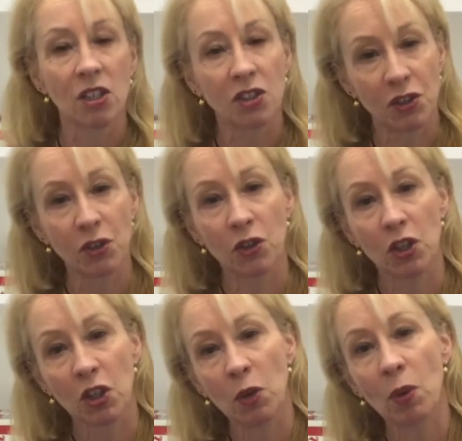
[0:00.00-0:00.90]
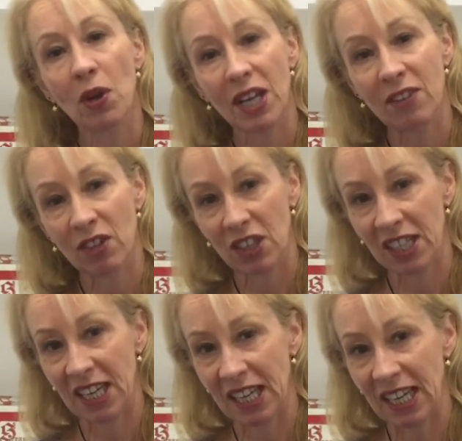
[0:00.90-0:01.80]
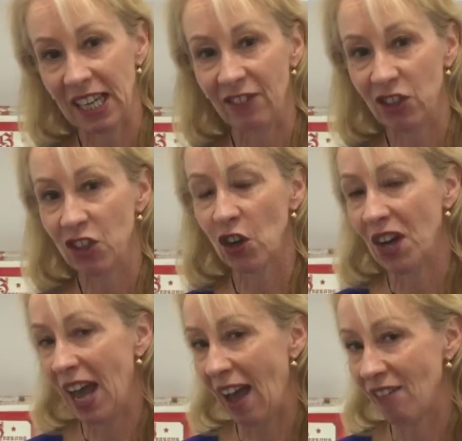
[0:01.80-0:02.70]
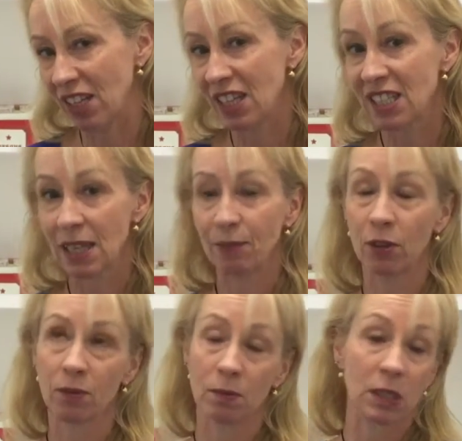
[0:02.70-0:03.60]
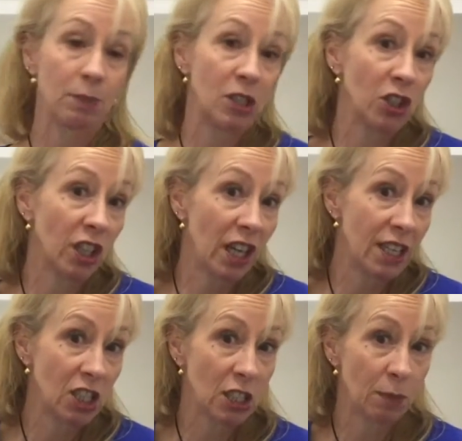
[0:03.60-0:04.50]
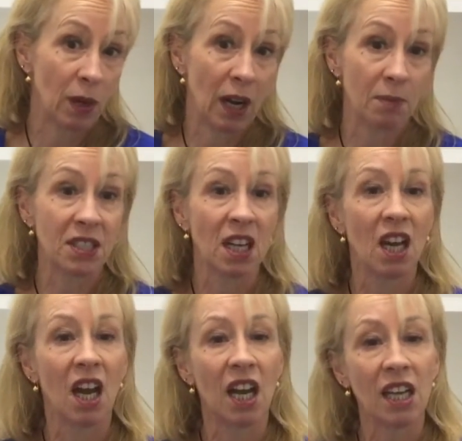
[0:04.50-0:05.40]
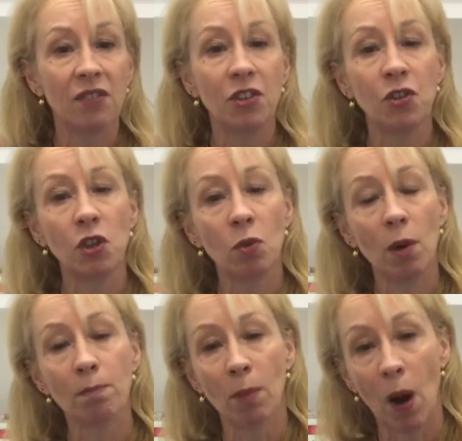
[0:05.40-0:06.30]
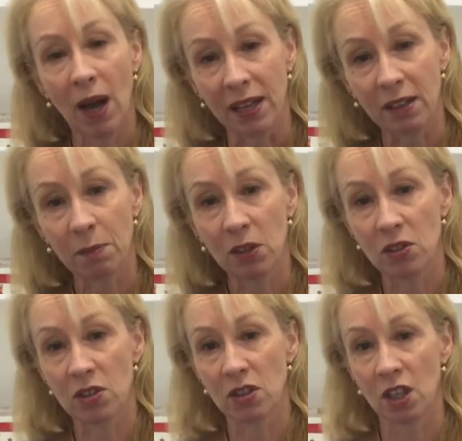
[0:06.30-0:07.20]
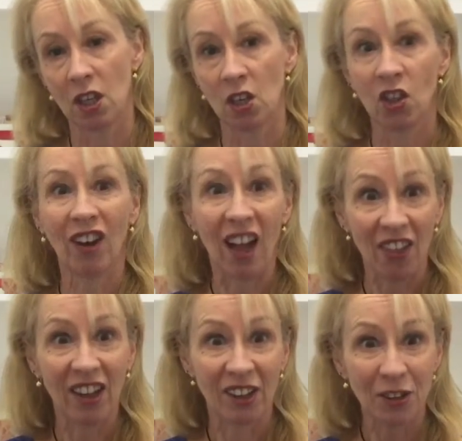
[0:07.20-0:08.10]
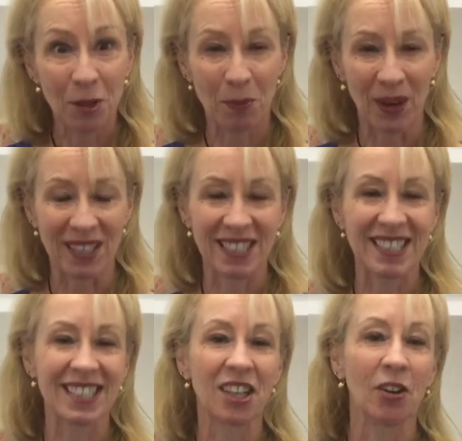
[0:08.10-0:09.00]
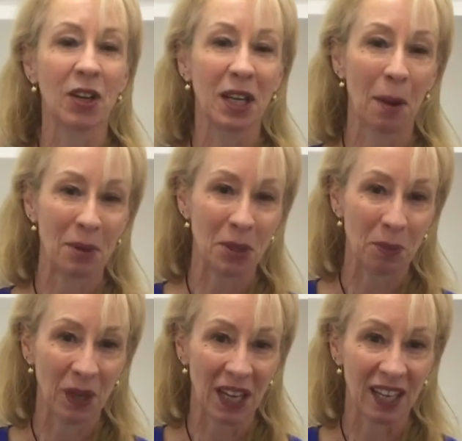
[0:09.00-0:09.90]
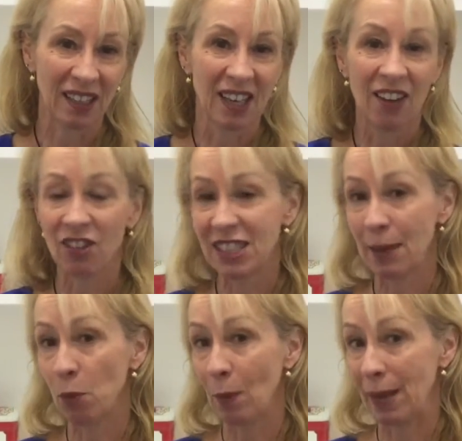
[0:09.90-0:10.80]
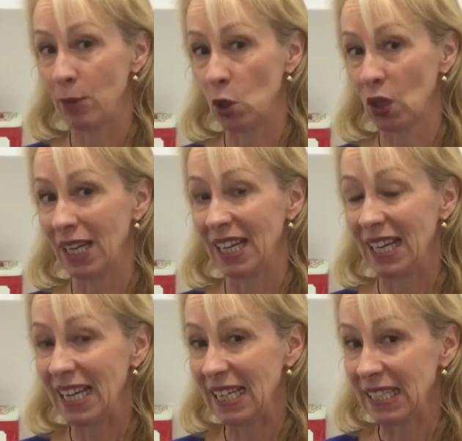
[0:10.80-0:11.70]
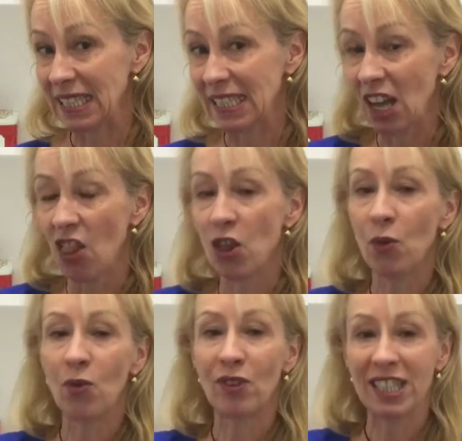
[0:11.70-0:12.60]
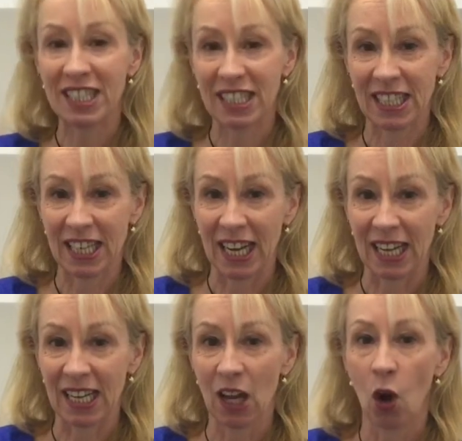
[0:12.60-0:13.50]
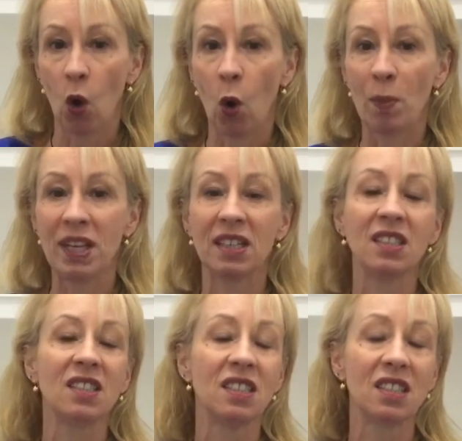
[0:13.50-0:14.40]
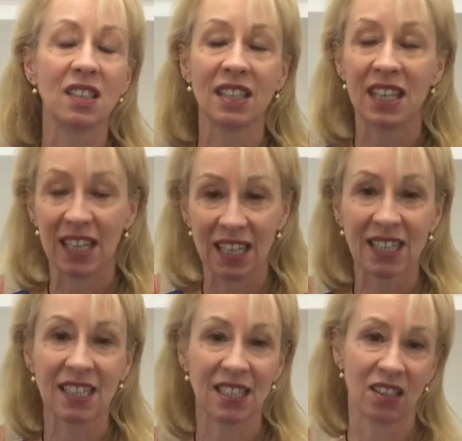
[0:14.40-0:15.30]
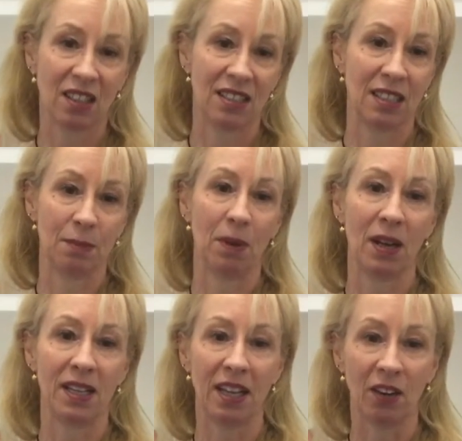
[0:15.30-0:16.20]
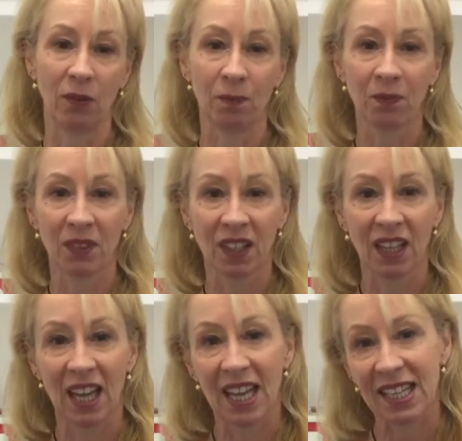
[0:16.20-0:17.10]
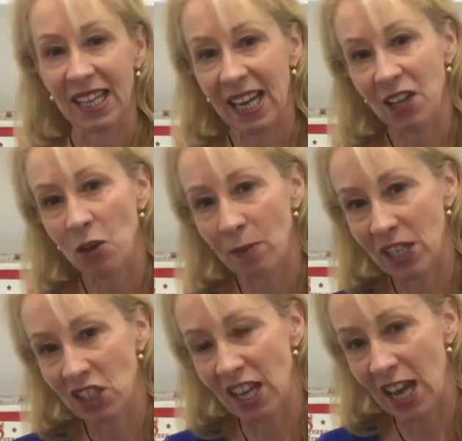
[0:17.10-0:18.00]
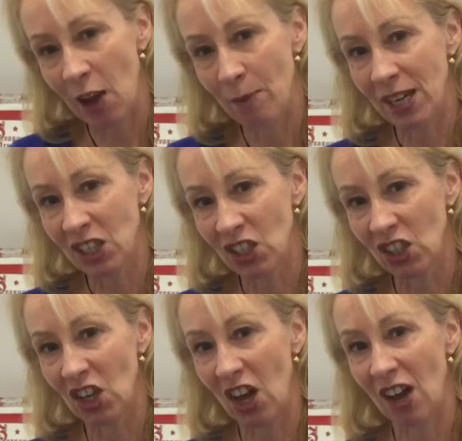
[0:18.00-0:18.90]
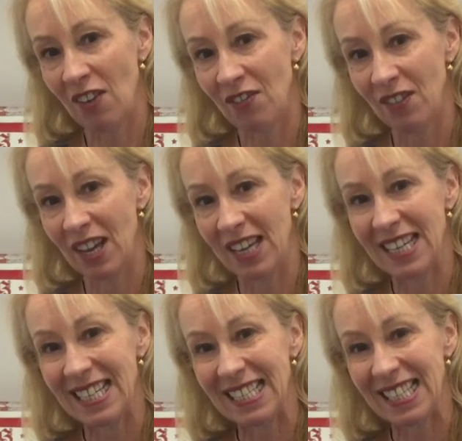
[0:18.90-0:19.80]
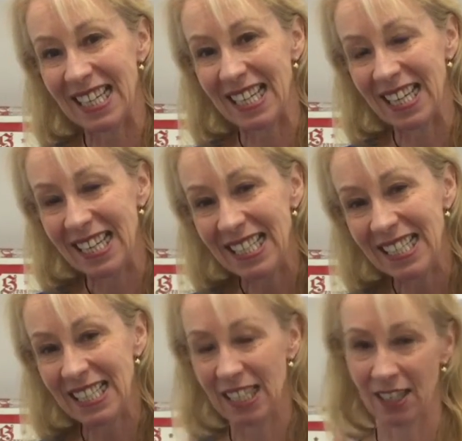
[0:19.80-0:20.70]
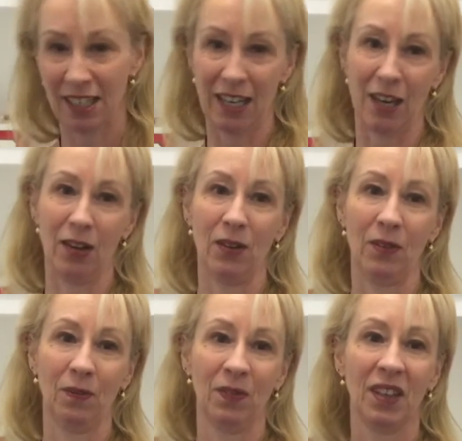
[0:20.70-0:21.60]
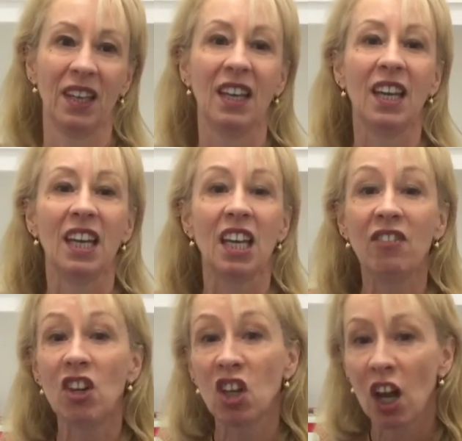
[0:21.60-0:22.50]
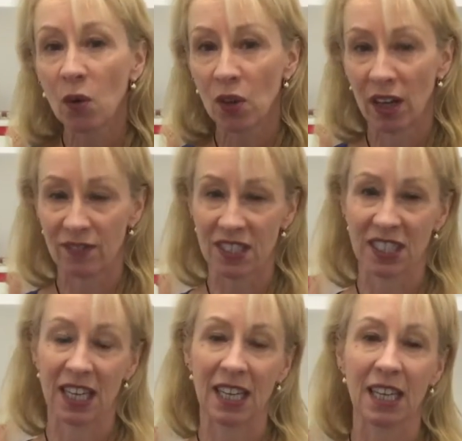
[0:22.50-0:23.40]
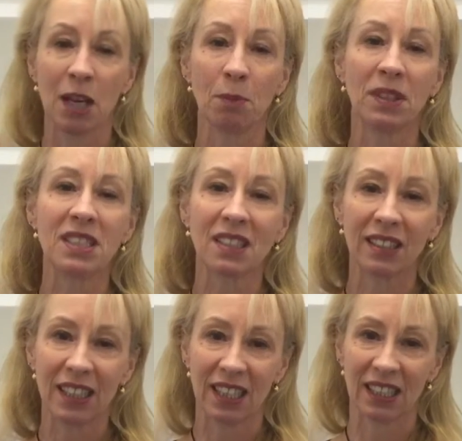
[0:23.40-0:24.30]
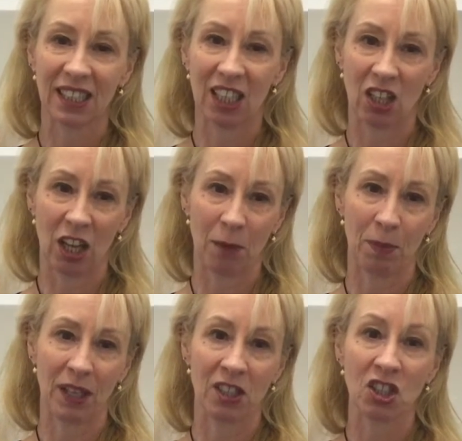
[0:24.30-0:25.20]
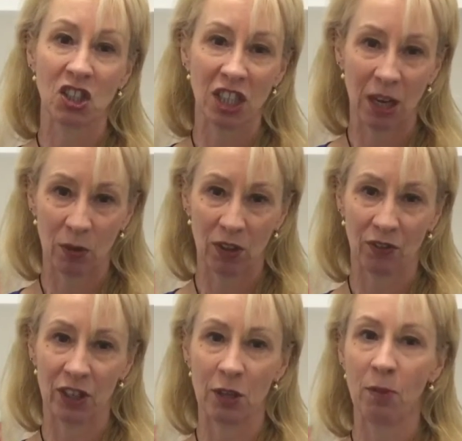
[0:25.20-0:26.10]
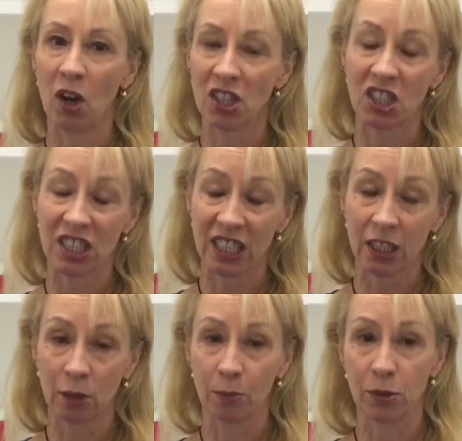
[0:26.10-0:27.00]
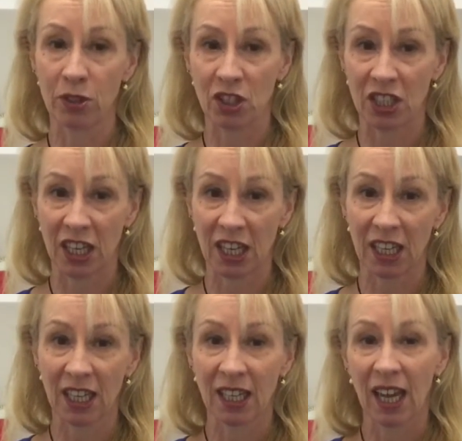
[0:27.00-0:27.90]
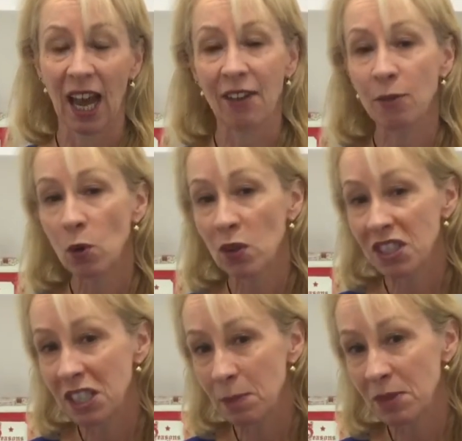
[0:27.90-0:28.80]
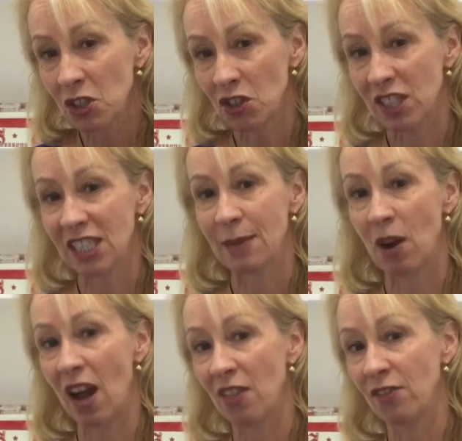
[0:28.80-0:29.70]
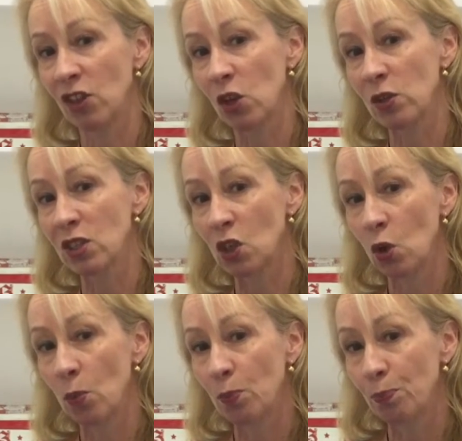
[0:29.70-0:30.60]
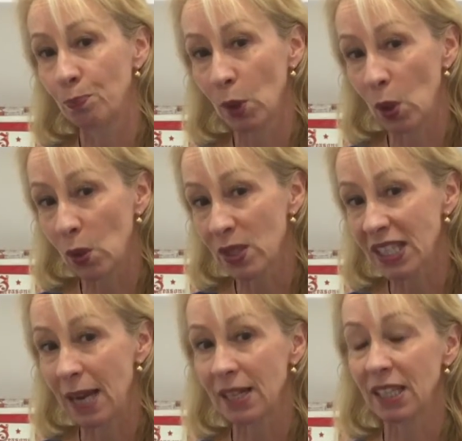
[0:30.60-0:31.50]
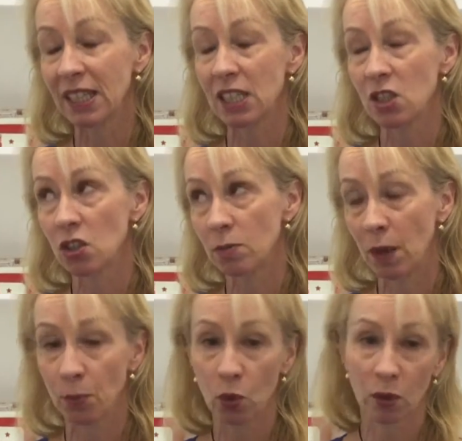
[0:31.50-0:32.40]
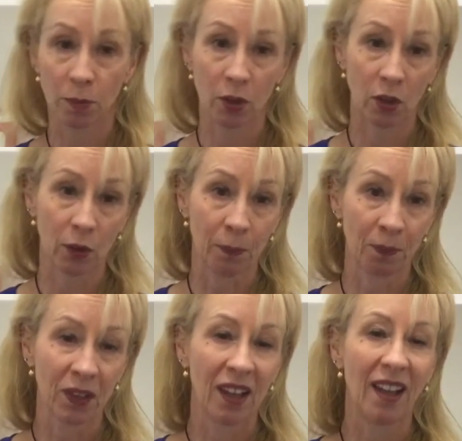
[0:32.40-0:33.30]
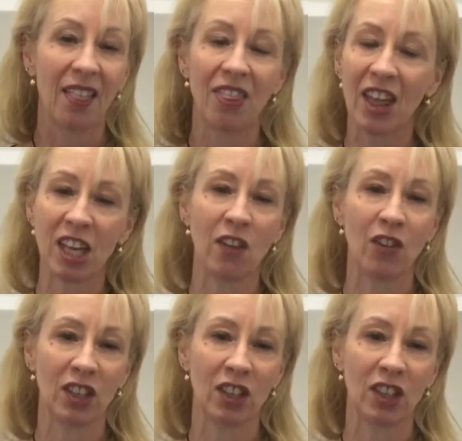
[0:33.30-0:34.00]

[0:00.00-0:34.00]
soon you won't even care if you don't have it, except for special occasions perhaps. And if you do, you won't mind because your other healthy practices are going to come into play. For example, maybe you'll eat less the rest of the day or be consistently exercising by now. Can you imagine how much life is easier now? If you like what I have to say, please click the like button and share with a friend who might just need a little boost today. And for more tips and tricks, see my other vlogs or blogs, and the links to my book are below. Thank you for